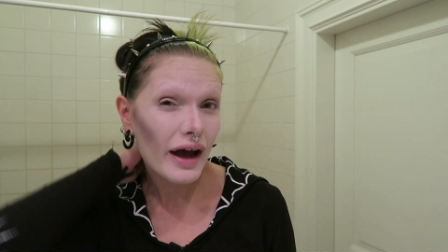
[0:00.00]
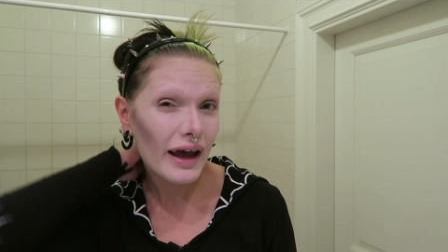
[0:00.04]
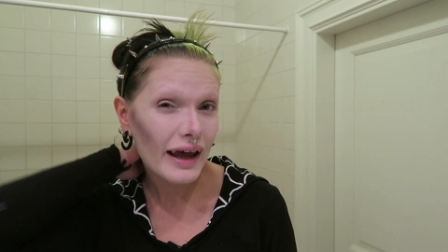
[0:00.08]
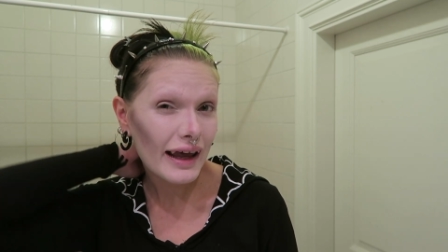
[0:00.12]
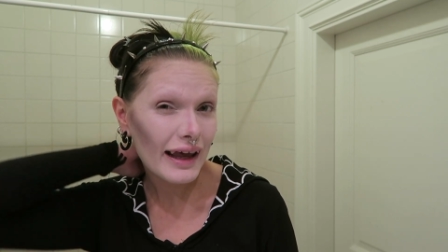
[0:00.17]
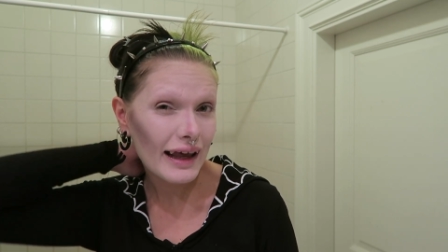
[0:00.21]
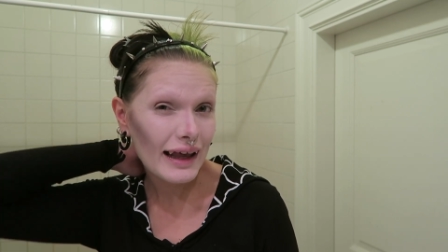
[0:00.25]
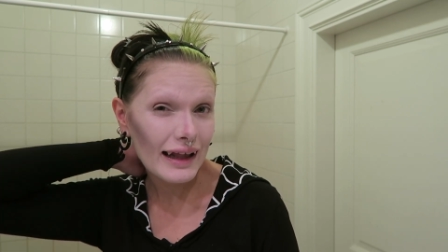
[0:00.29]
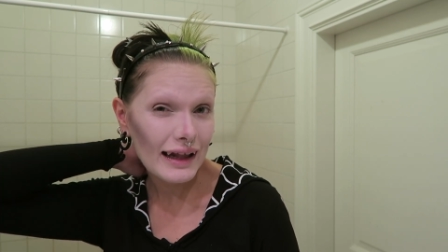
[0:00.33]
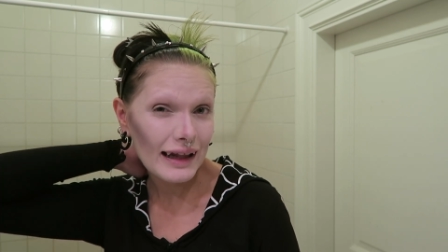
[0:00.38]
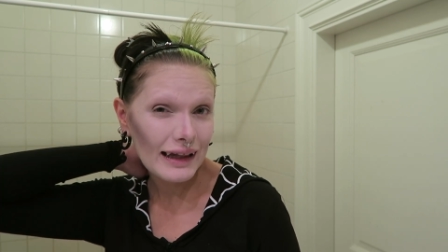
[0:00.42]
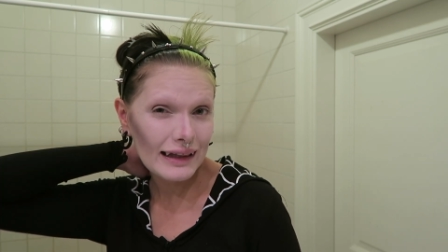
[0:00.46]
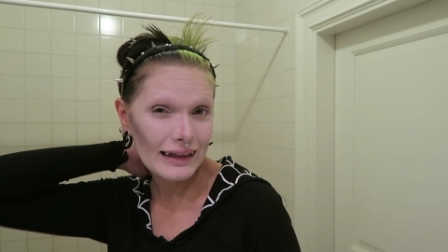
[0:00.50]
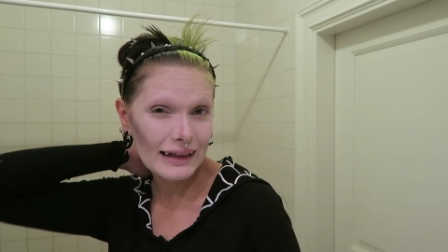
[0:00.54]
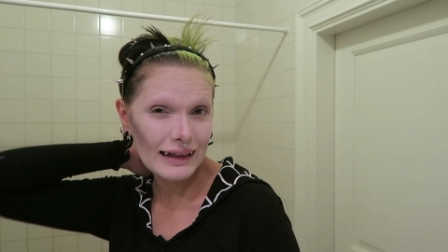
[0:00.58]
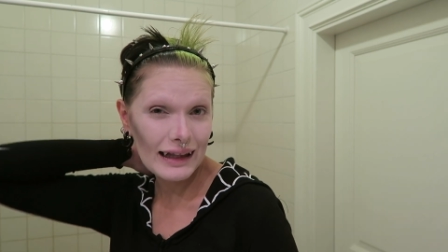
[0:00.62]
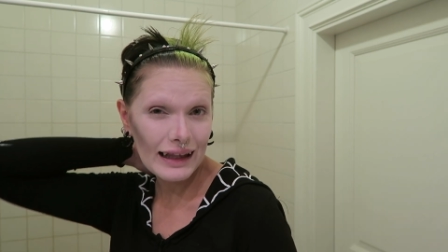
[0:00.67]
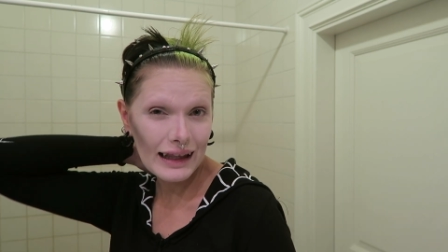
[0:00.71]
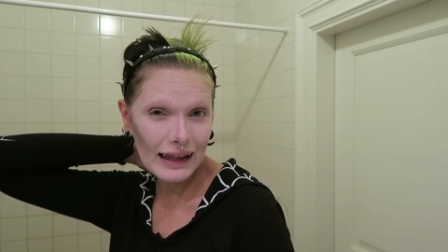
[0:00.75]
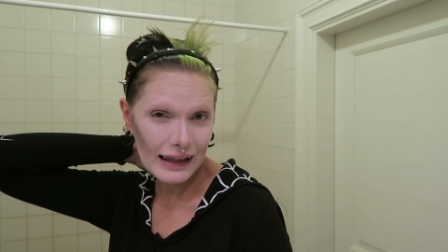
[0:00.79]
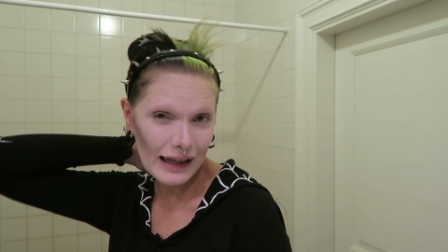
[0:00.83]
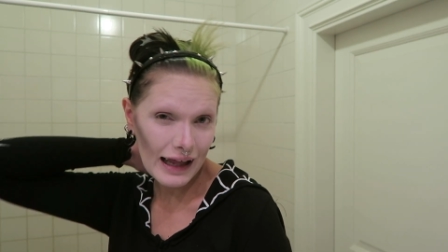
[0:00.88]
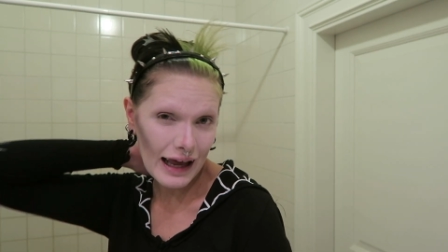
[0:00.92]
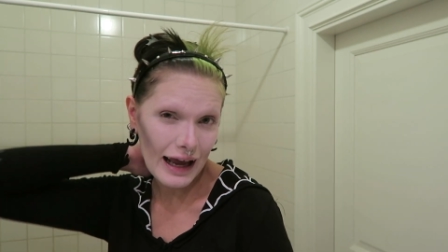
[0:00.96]
in
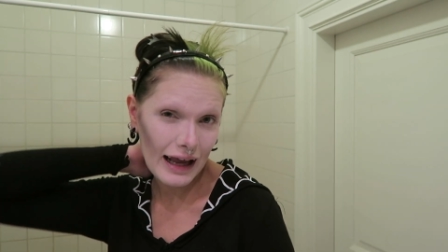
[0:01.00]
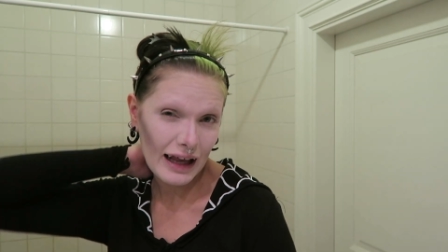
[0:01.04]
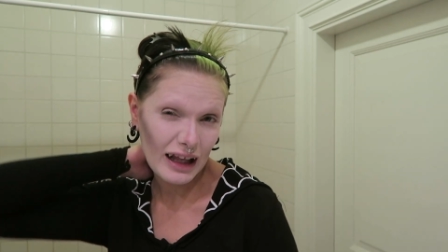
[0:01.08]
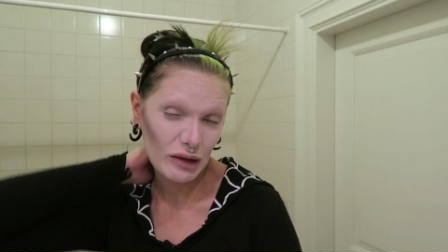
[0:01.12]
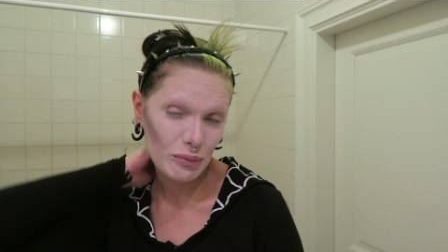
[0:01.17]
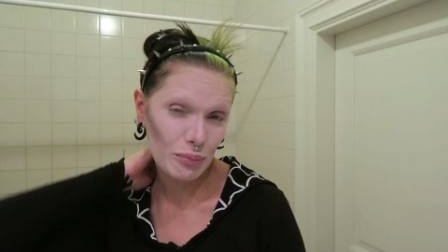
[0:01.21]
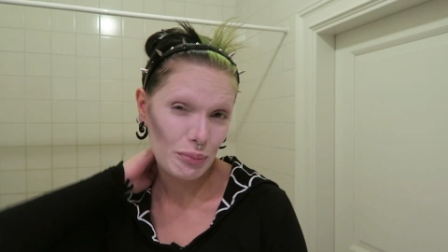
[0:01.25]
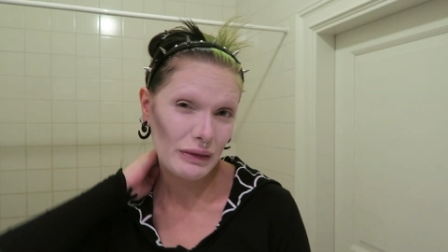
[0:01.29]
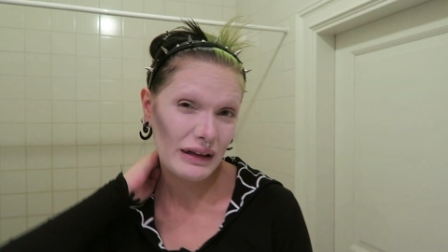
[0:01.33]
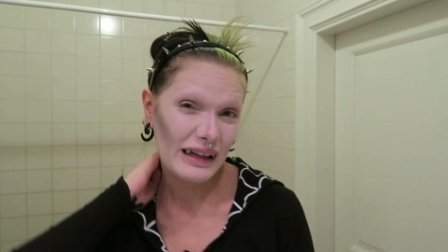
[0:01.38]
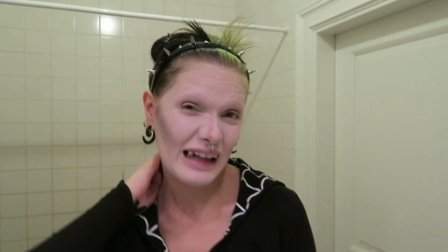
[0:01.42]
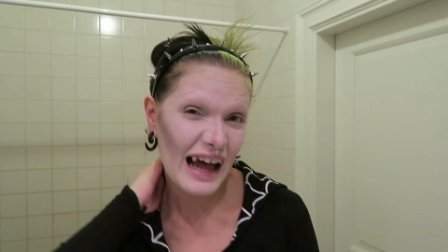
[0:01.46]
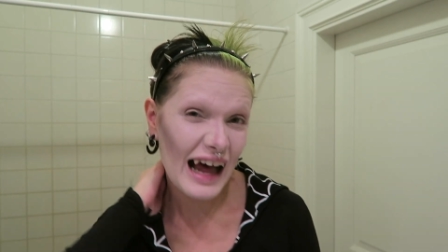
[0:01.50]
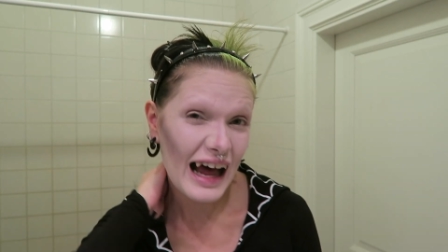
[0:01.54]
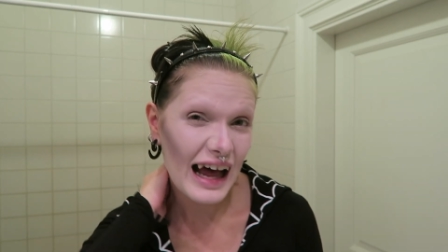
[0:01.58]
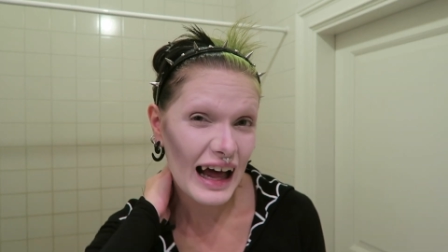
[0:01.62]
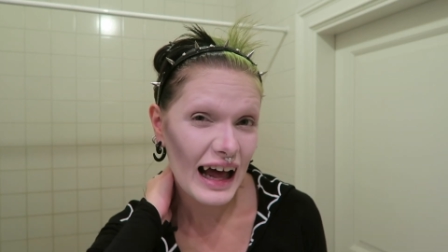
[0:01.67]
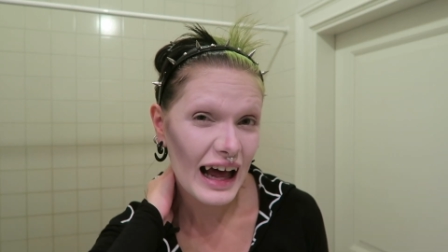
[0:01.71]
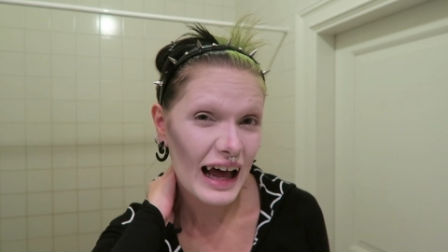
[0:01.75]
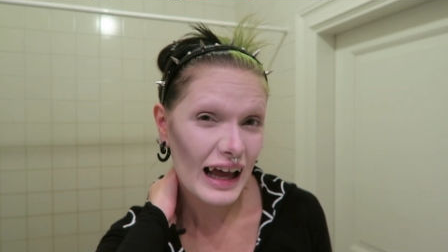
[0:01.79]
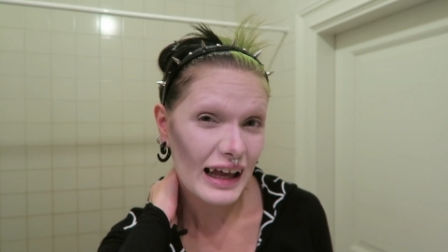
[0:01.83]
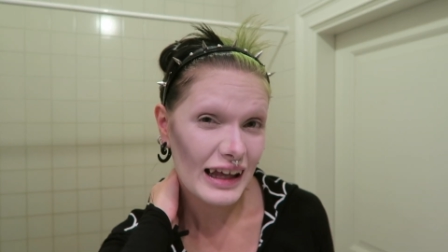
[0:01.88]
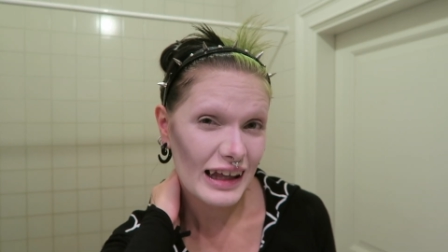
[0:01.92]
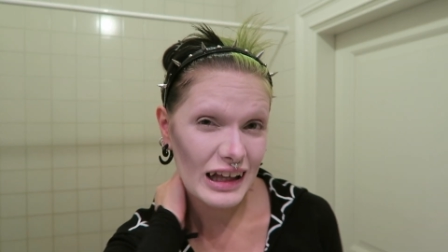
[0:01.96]
like
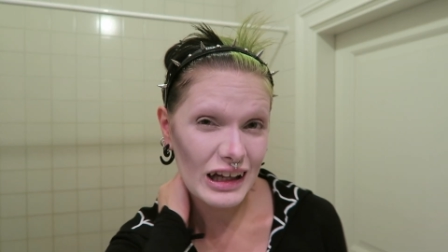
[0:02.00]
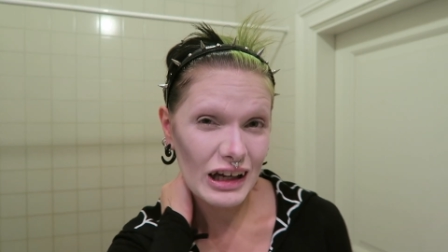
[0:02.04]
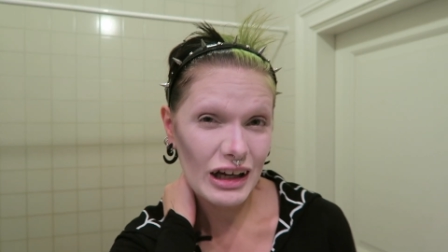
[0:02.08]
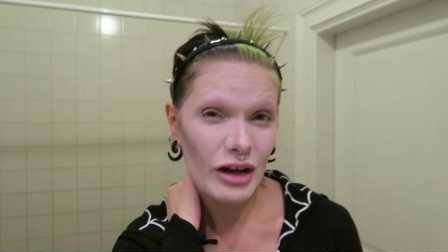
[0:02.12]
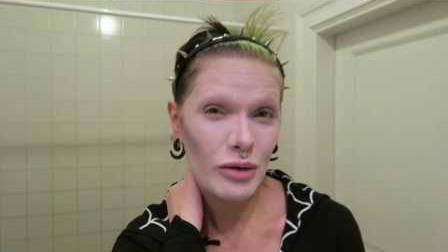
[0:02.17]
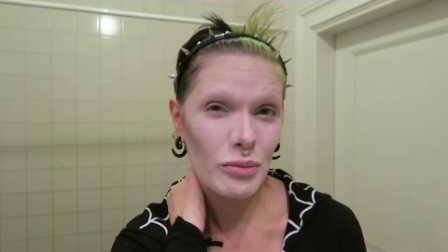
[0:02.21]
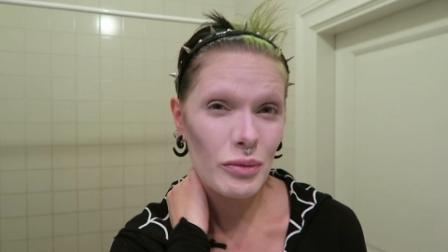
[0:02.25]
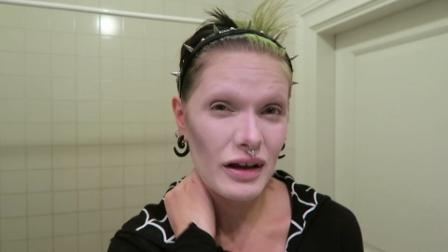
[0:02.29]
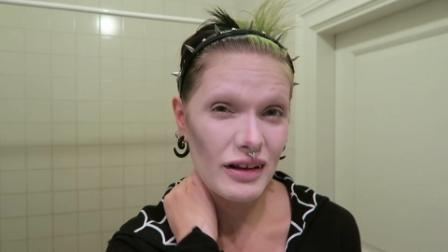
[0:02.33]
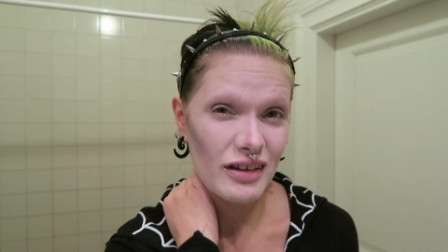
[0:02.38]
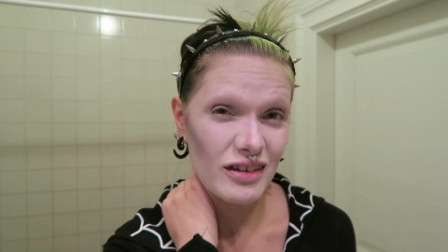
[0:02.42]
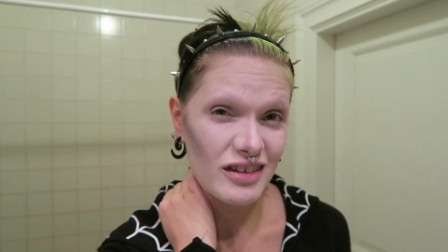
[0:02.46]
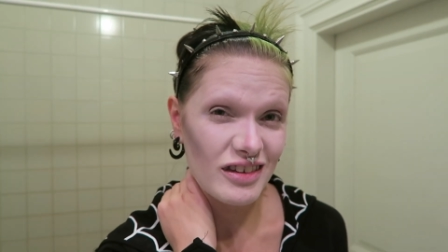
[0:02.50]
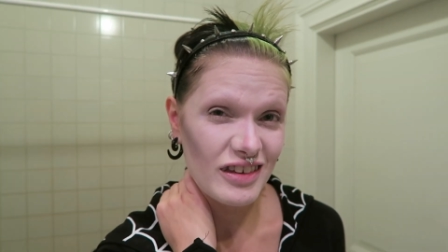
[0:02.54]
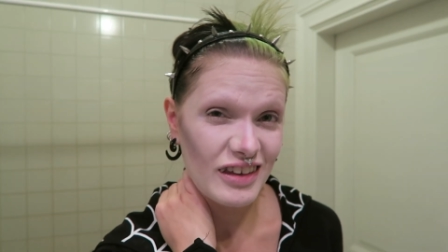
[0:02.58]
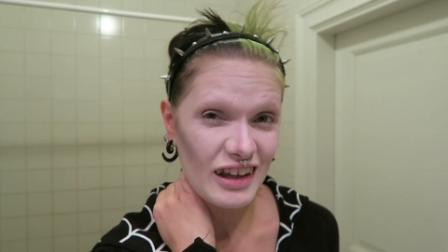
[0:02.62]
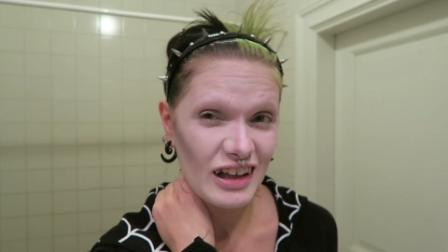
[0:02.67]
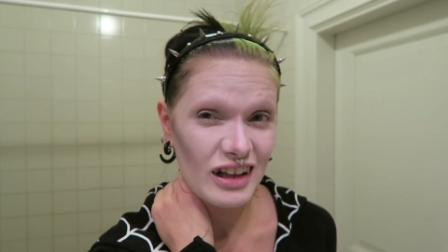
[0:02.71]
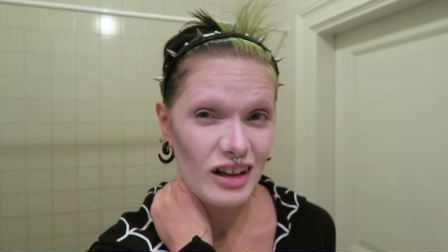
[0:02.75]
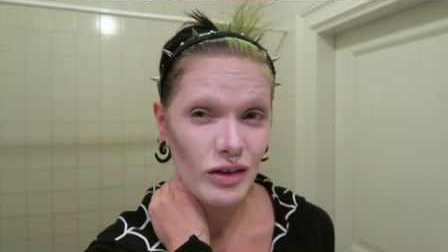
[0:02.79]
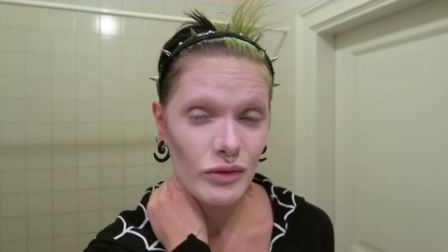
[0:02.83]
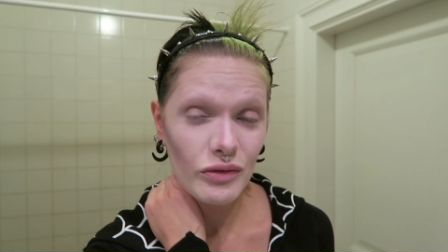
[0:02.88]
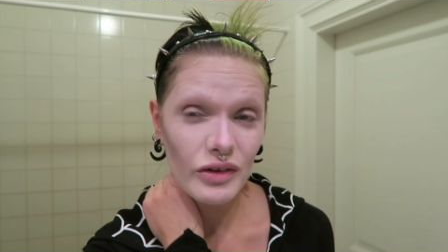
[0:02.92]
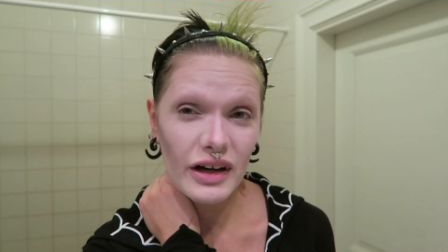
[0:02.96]
black, a little bit
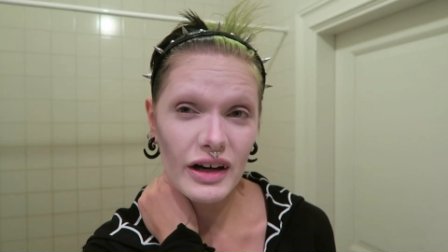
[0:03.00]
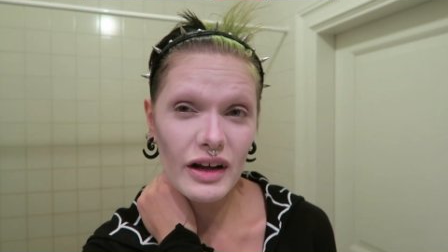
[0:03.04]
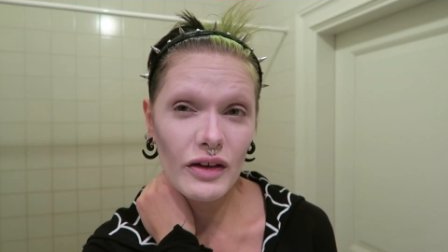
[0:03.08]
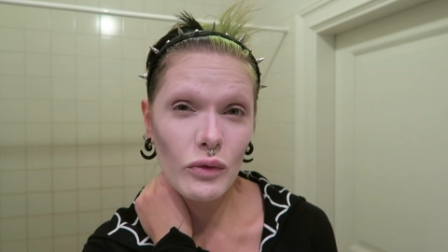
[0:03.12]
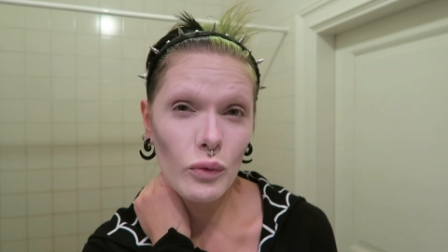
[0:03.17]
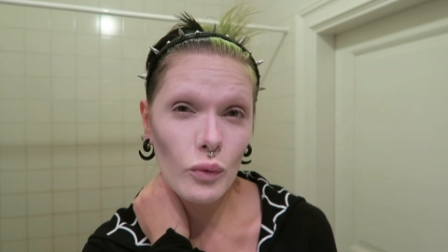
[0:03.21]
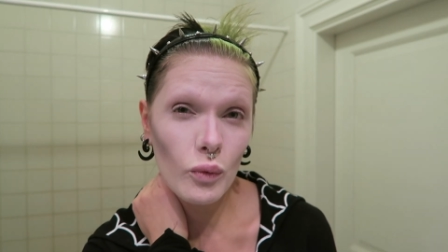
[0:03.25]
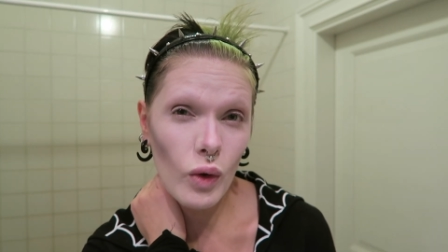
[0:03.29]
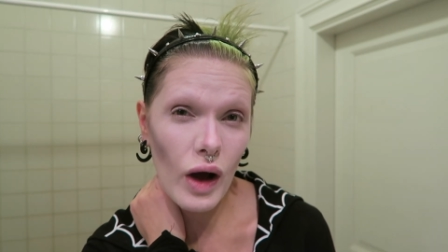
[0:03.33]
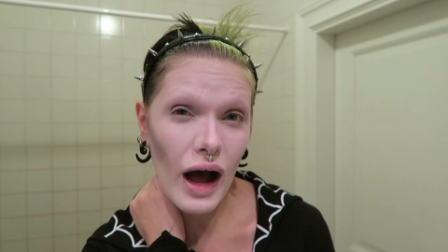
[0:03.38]
silver and